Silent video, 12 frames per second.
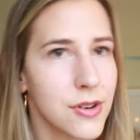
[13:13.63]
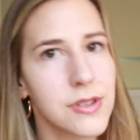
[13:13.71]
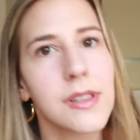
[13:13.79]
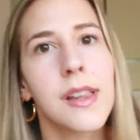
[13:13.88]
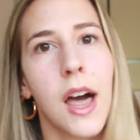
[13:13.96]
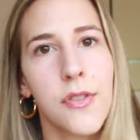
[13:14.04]
there's
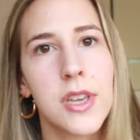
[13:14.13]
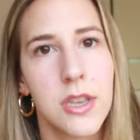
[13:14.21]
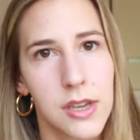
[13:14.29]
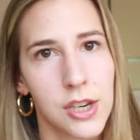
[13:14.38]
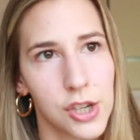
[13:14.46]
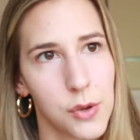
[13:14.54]
a lot that you
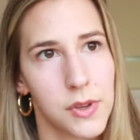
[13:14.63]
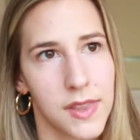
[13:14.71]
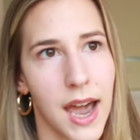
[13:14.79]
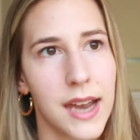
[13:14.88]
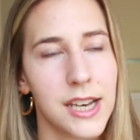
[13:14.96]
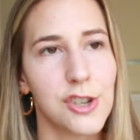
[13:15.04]
can do with
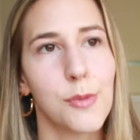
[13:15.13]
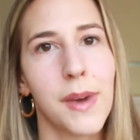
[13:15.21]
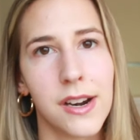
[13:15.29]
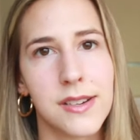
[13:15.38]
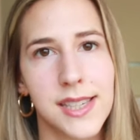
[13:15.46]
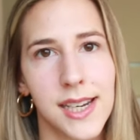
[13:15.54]
that, and you're
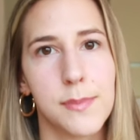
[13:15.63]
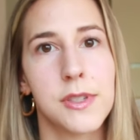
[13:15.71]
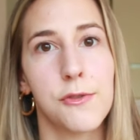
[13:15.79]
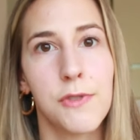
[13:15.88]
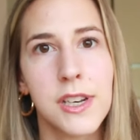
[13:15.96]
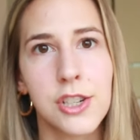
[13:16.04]
better set up
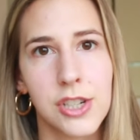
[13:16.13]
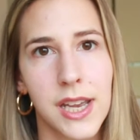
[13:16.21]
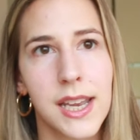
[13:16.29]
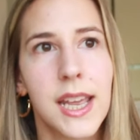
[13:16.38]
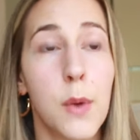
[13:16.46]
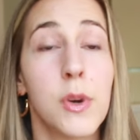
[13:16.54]
to finish
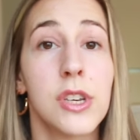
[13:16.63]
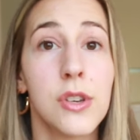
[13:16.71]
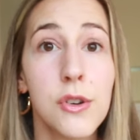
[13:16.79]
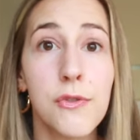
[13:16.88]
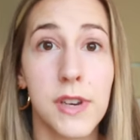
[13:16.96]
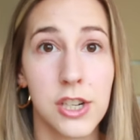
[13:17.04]
it. And when you
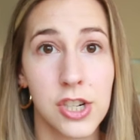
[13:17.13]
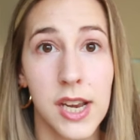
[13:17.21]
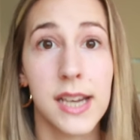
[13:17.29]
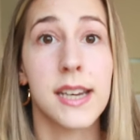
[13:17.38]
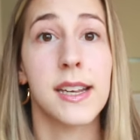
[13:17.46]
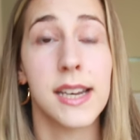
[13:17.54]
do finish
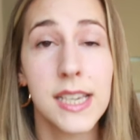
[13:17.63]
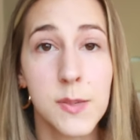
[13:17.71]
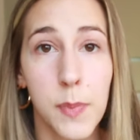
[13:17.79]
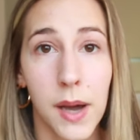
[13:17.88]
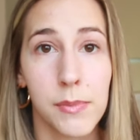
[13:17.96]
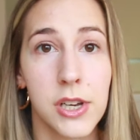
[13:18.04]
it and it is
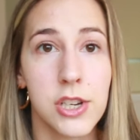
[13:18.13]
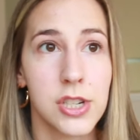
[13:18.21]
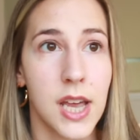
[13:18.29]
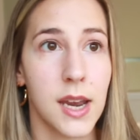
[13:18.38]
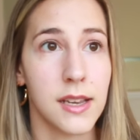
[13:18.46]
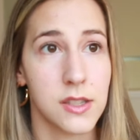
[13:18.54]
published
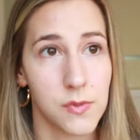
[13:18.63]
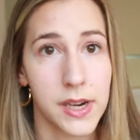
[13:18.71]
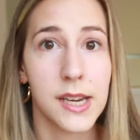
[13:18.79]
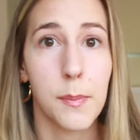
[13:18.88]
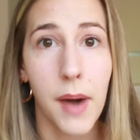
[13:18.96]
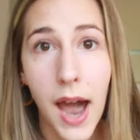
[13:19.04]
and it's
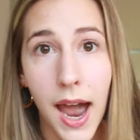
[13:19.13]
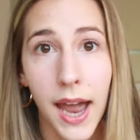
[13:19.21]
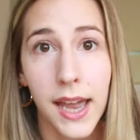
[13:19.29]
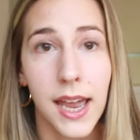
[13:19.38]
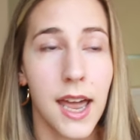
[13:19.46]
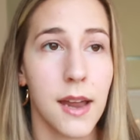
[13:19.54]
ready to
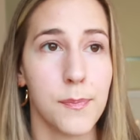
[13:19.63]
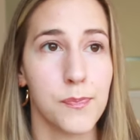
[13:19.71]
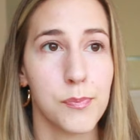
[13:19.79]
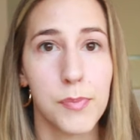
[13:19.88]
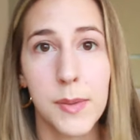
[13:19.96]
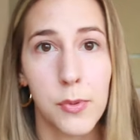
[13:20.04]
buy
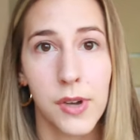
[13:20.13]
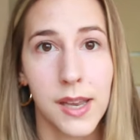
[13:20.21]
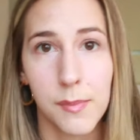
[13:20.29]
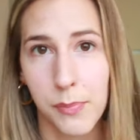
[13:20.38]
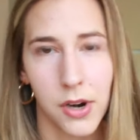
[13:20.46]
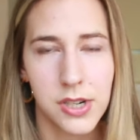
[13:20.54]
and people
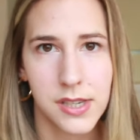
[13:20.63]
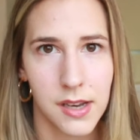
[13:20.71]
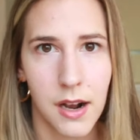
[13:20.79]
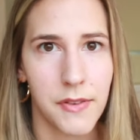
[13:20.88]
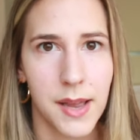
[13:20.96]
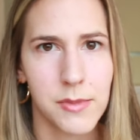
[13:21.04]
can purchase it
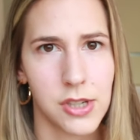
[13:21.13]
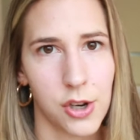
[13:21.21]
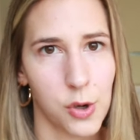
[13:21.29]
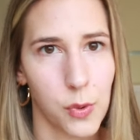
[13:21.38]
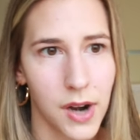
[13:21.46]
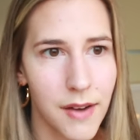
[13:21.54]
off Amazon
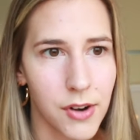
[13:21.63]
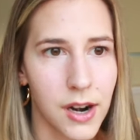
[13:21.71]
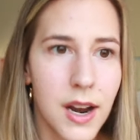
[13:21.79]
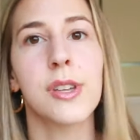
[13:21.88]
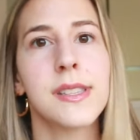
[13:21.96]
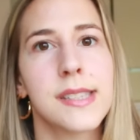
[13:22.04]
or wherever,
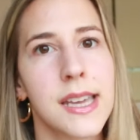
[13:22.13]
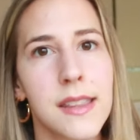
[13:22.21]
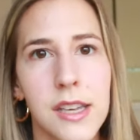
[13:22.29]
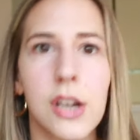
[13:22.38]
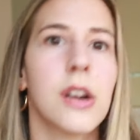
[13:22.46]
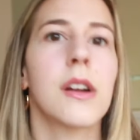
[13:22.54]
you can say
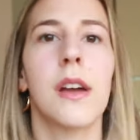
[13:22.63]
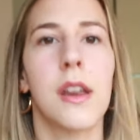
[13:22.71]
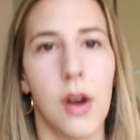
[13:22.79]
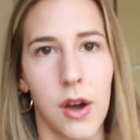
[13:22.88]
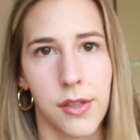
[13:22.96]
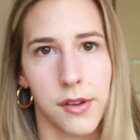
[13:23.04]
that you're
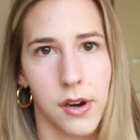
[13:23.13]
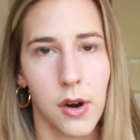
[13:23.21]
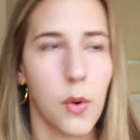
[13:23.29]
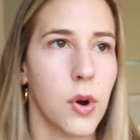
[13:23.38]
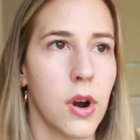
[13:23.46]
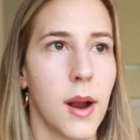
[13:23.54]
an author
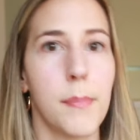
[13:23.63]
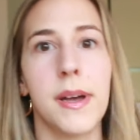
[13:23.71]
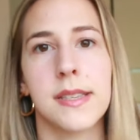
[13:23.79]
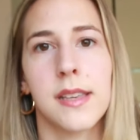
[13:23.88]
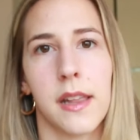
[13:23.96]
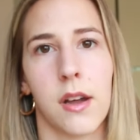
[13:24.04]
or a
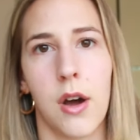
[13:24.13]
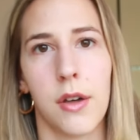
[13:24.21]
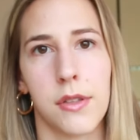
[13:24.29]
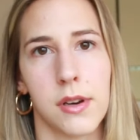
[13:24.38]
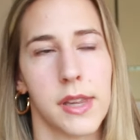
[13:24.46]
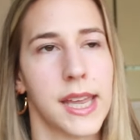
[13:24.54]
best selling
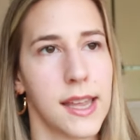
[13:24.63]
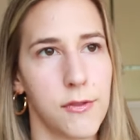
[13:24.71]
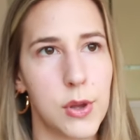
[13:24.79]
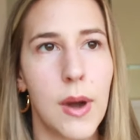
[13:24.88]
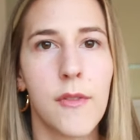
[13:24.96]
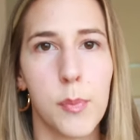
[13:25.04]
author. Like
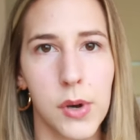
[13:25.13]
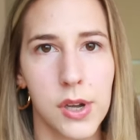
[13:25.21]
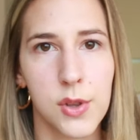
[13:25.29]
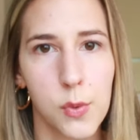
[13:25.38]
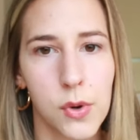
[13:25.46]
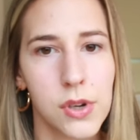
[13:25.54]
if you have a book
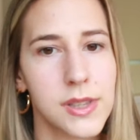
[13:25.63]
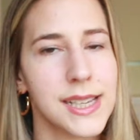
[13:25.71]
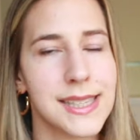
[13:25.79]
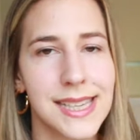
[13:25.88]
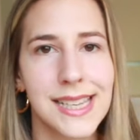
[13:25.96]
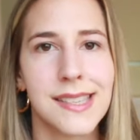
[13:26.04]
in the world,
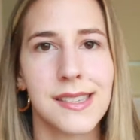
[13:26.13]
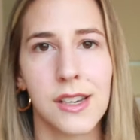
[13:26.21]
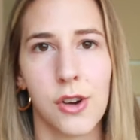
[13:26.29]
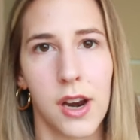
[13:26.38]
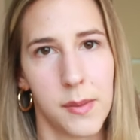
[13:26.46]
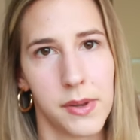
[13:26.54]
it's instant
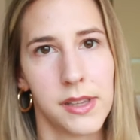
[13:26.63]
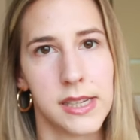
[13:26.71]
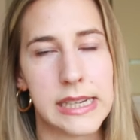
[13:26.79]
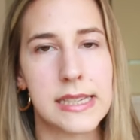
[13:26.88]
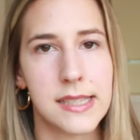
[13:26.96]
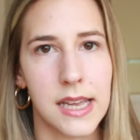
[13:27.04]
instant
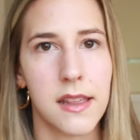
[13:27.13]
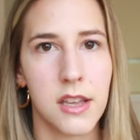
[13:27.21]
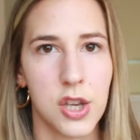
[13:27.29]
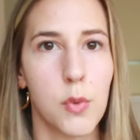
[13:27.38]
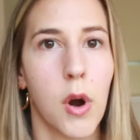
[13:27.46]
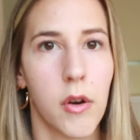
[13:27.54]
credibility to say
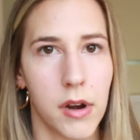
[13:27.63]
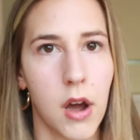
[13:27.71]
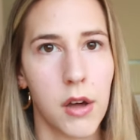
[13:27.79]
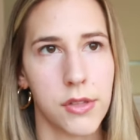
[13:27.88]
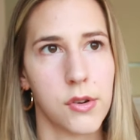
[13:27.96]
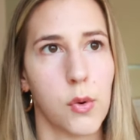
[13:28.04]
that you are an
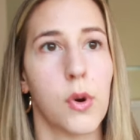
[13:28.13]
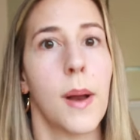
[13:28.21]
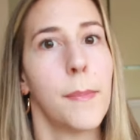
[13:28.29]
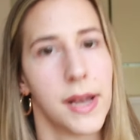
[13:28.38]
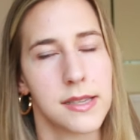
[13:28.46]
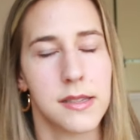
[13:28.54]
author or a
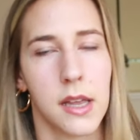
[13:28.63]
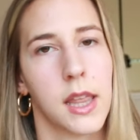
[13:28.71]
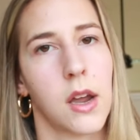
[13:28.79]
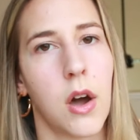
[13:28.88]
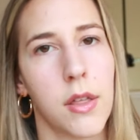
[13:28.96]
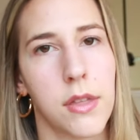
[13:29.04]
best
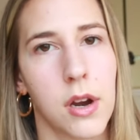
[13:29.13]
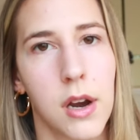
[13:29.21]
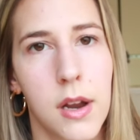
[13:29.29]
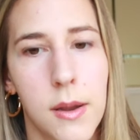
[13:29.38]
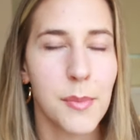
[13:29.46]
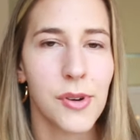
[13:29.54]
selling author.
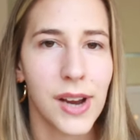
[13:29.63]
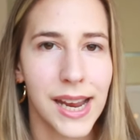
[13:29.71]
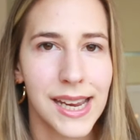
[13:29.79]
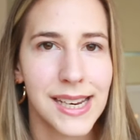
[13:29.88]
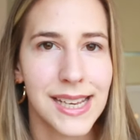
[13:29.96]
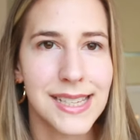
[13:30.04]
Number
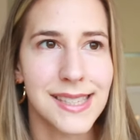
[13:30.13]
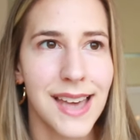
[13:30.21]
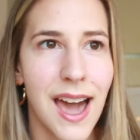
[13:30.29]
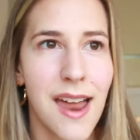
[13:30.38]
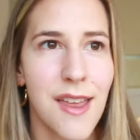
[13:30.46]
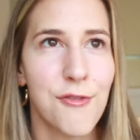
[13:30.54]
eight is that